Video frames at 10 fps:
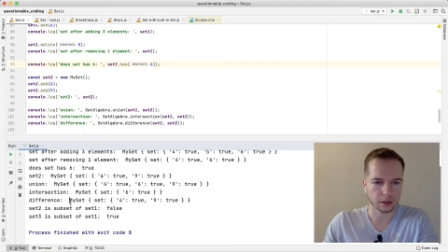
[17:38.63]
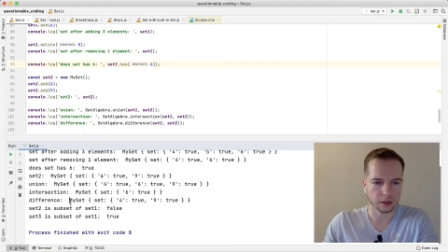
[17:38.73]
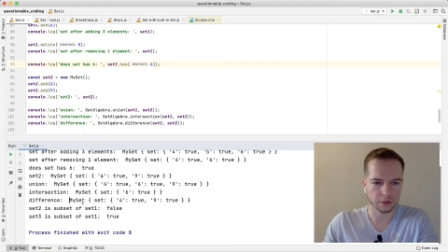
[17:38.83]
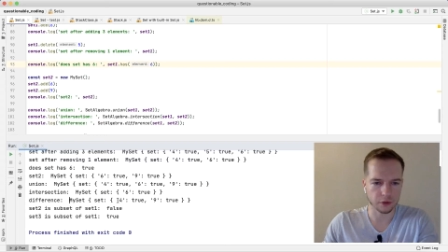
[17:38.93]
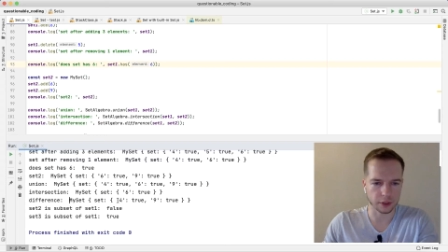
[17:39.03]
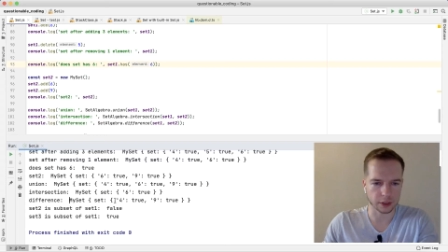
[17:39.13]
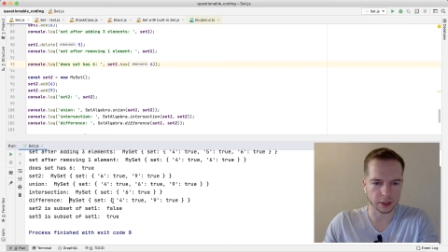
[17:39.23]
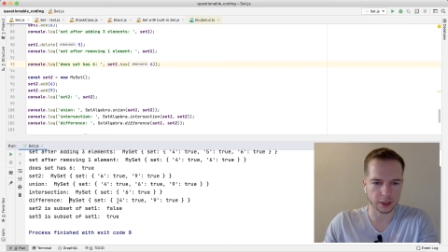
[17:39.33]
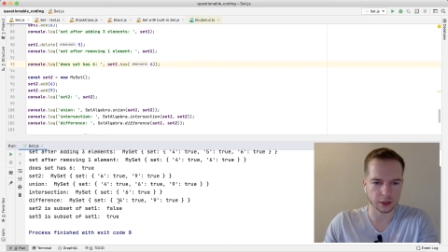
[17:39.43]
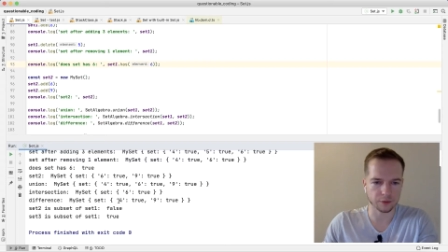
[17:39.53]
Difference
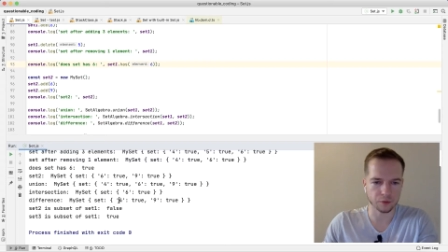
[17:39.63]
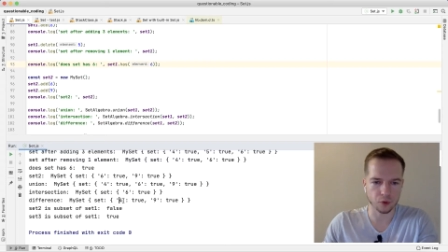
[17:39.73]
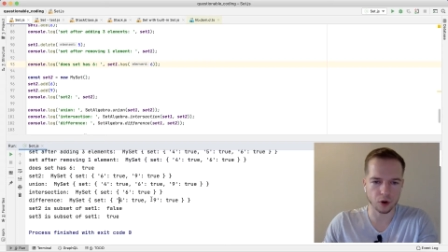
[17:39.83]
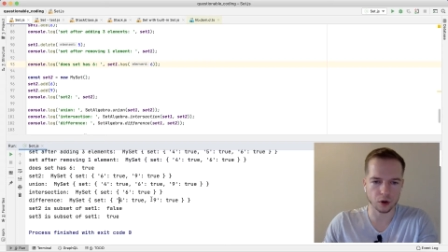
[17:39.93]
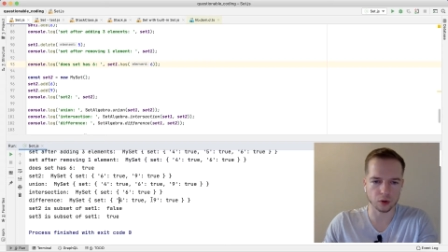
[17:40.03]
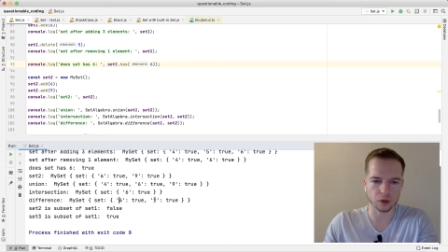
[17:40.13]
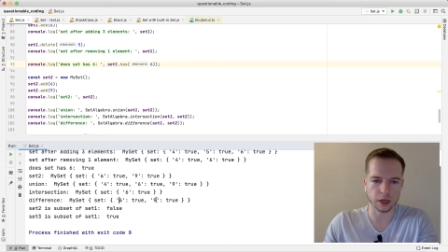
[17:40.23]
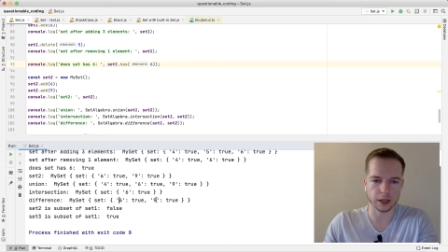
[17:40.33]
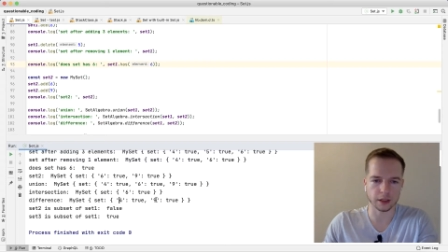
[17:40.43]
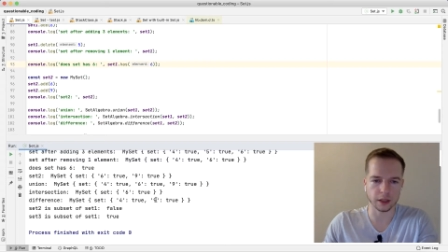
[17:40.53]
is 4
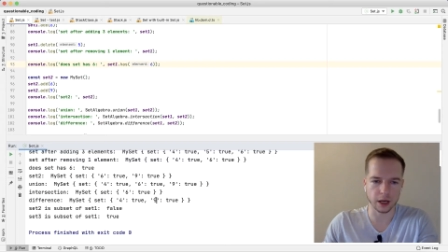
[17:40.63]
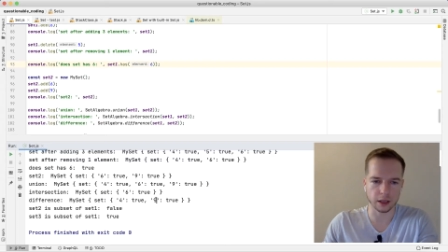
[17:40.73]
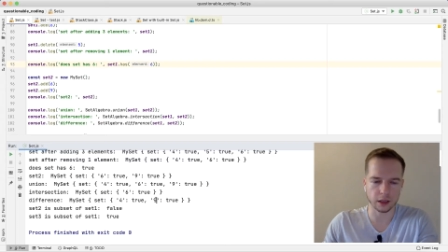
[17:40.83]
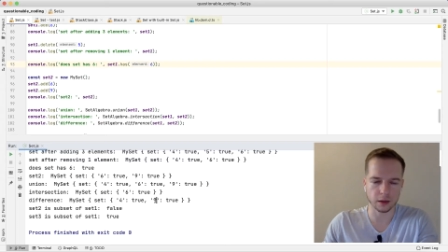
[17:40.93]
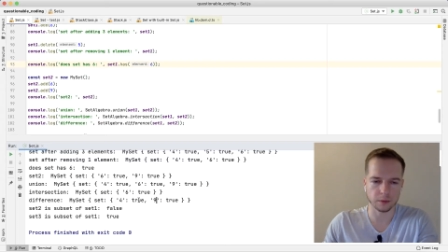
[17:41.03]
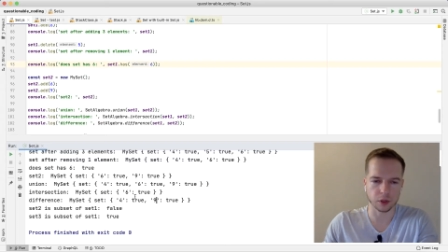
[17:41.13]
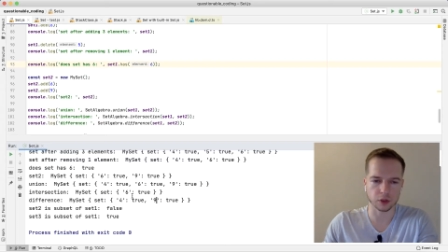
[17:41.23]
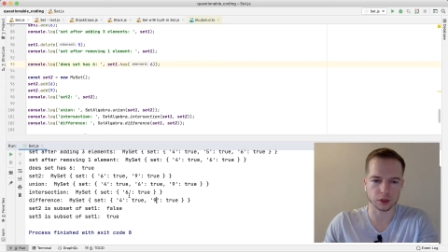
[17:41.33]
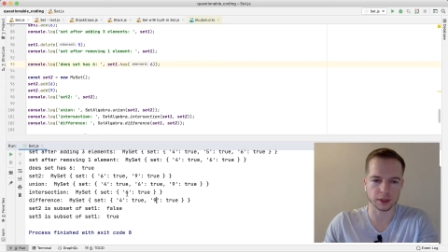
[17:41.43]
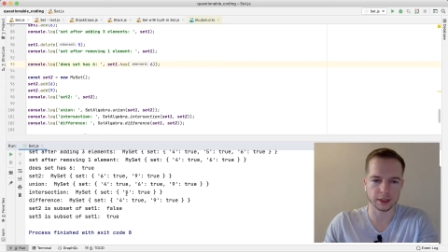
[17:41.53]
and 9,
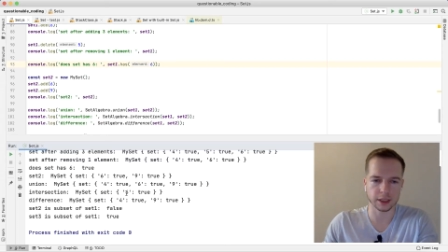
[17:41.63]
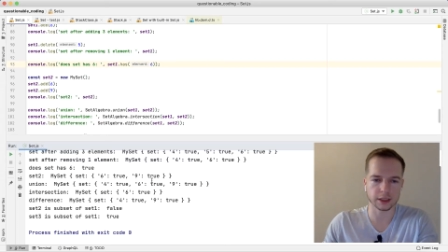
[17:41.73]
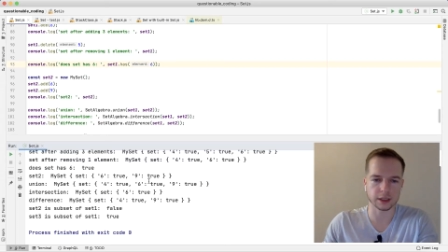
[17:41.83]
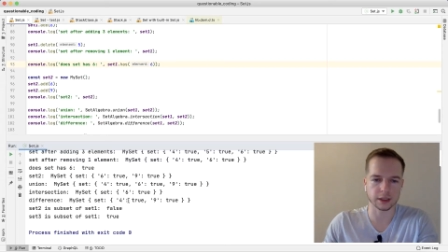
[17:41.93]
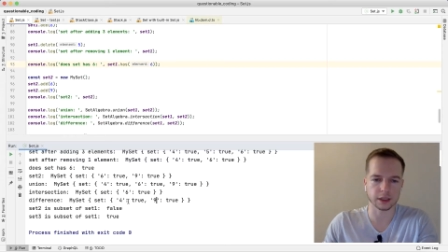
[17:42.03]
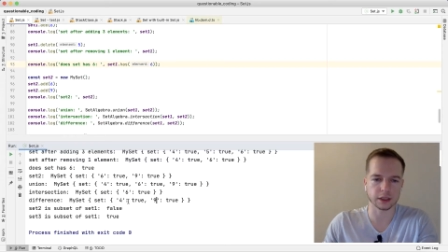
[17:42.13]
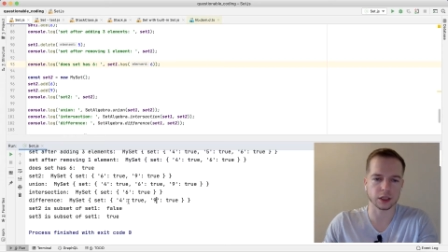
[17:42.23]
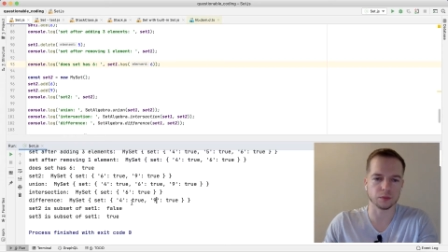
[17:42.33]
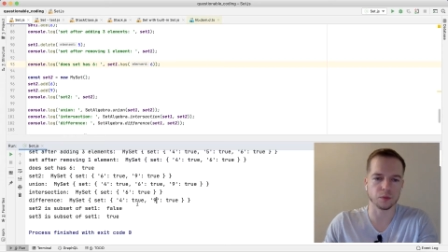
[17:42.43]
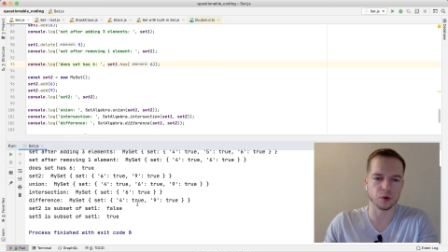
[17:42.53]
because 6 exists
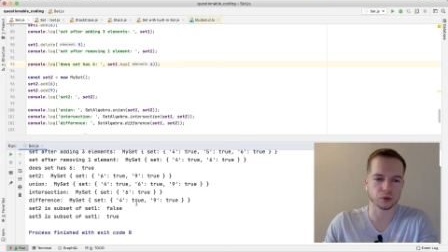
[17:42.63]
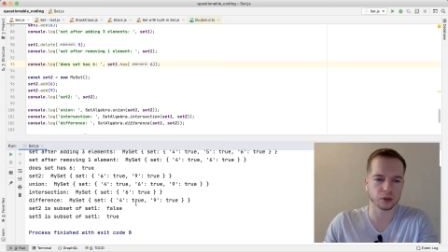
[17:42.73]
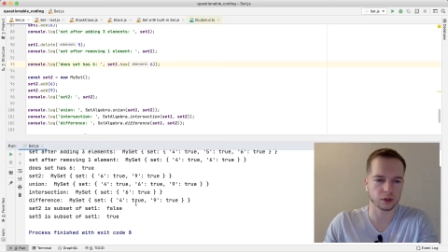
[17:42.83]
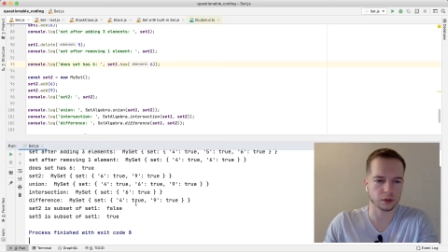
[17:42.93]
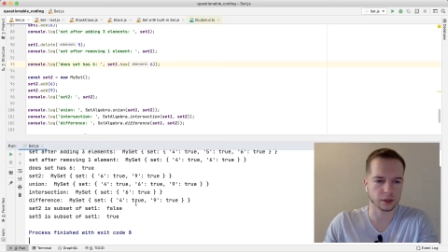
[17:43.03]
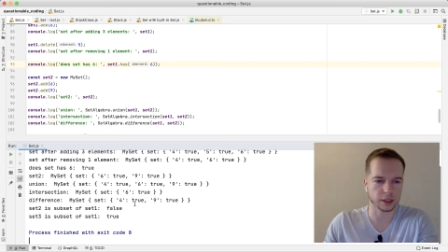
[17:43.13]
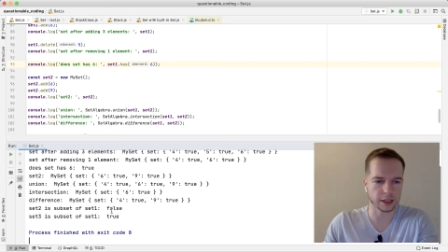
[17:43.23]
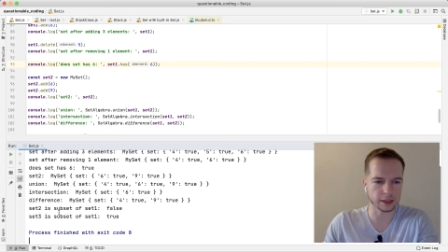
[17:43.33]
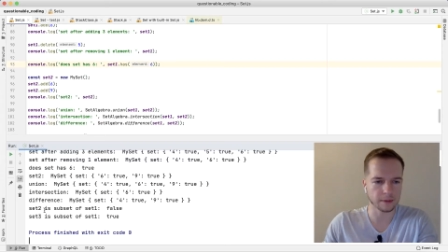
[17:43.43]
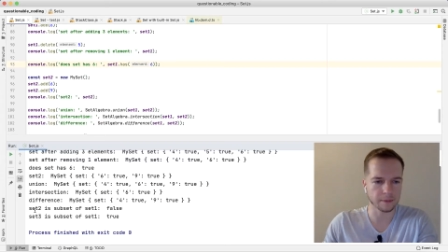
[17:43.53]
in both
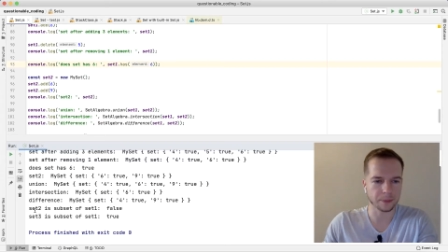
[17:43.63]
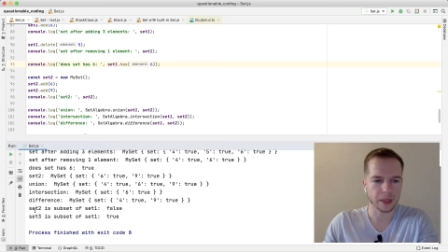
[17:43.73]
sets.